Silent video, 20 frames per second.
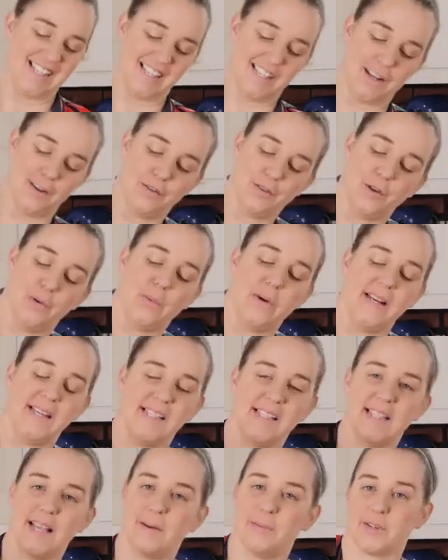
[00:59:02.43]
So the
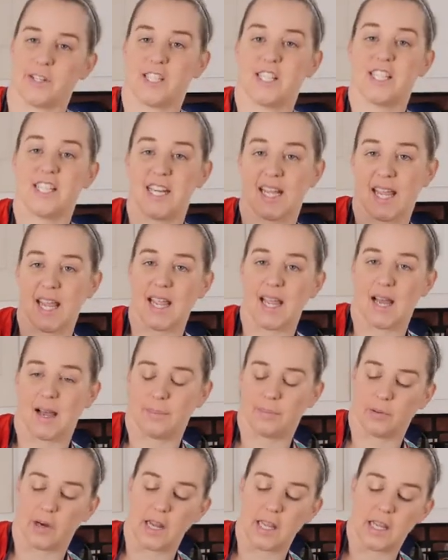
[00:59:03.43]
wings that were sticking
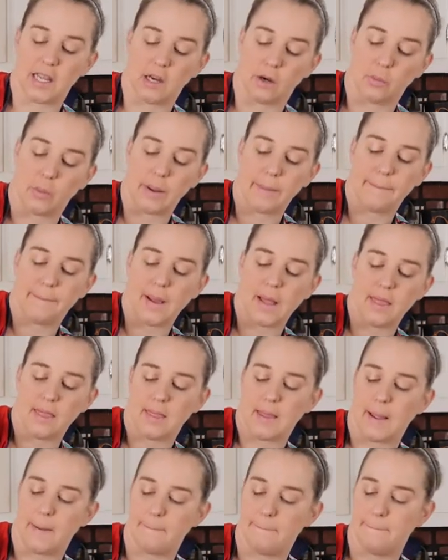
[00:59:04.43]
up right here, we
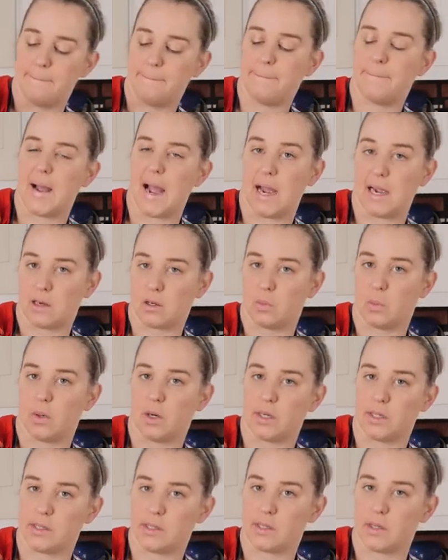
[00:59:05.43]
bent them
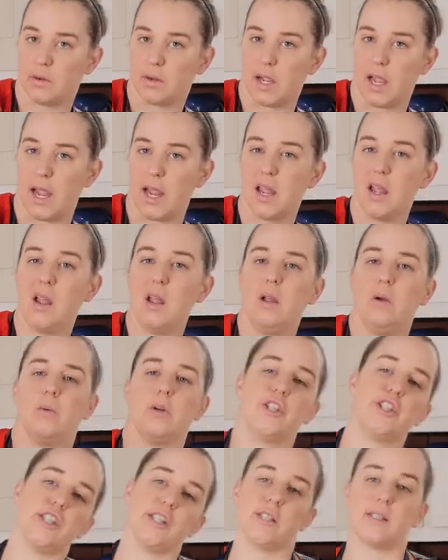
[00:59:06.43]
backwards, okay,
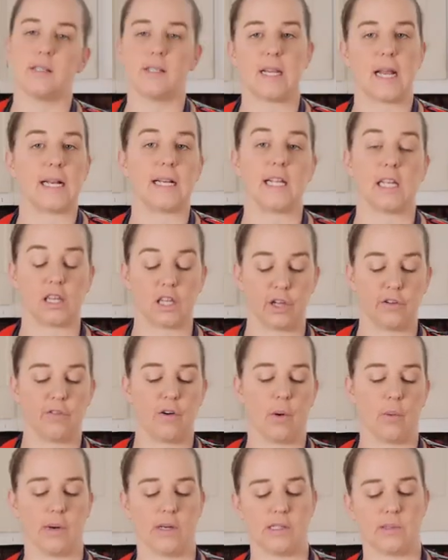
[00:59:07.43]
which is technically
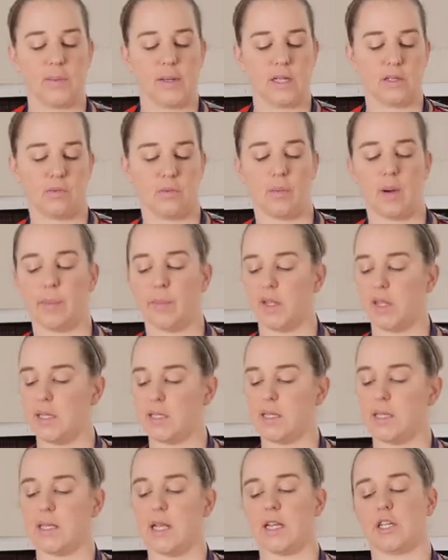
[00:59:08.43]
forwards because remember
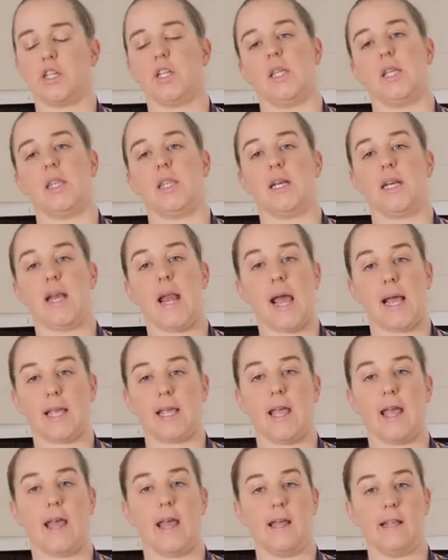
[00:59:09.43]
this is actually the
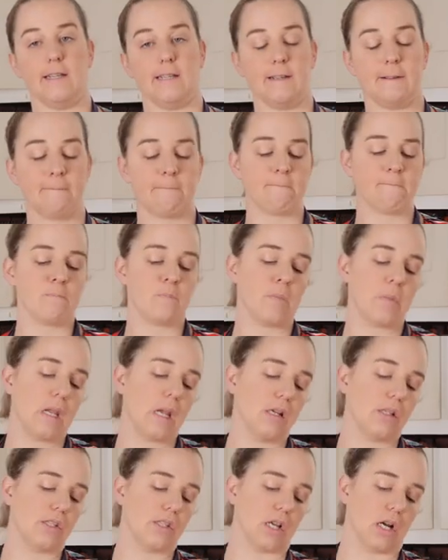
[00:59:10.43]
neck end.
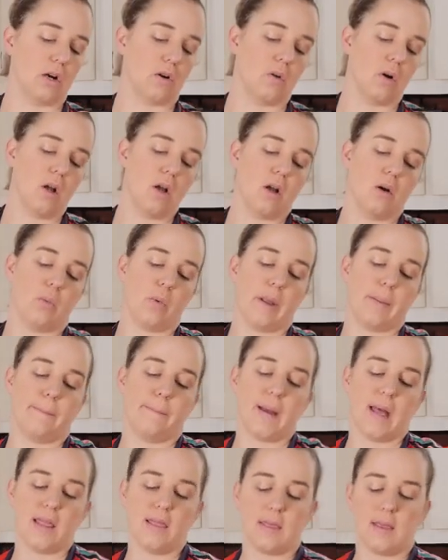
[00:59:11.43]
So we
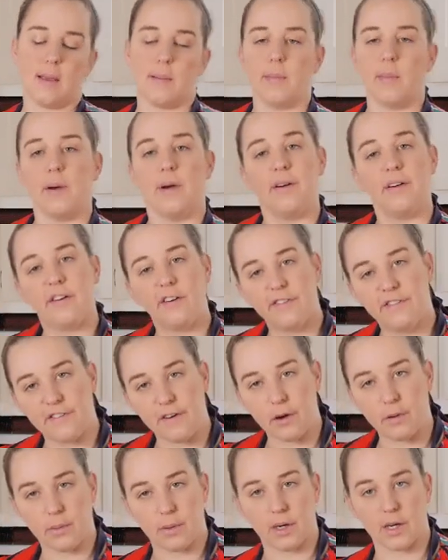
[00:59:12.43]
bent them
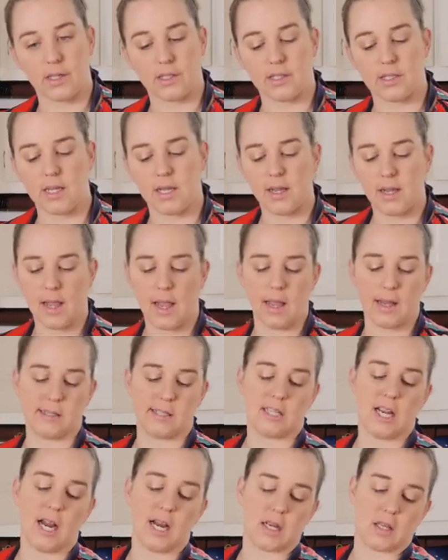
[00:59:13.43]
forwards
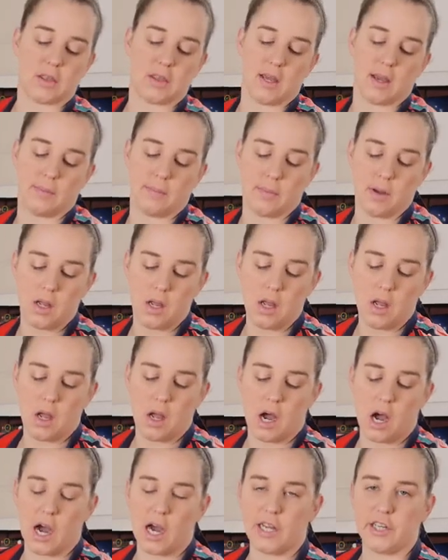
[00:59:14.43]
and tucked them
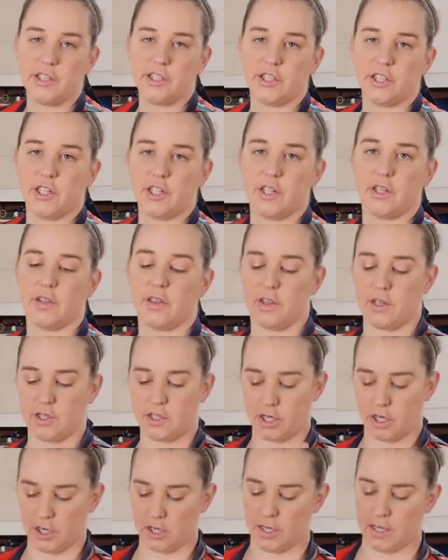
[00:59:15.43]
under the
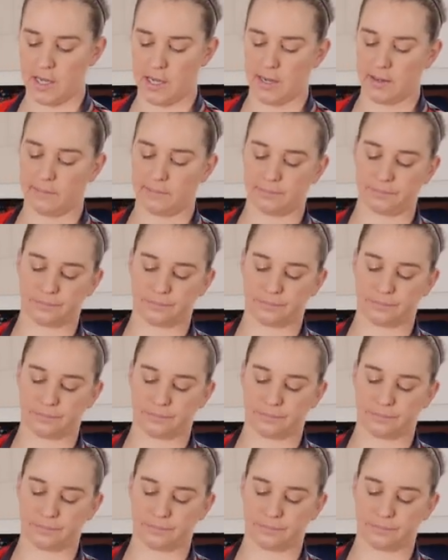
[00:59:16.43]
turkey.